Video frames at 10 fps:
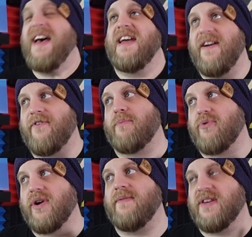if our
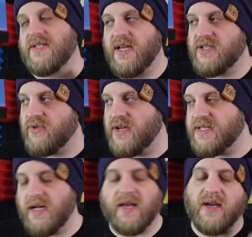previous history is
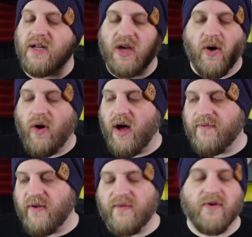anything to go off
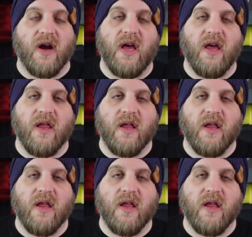of, right?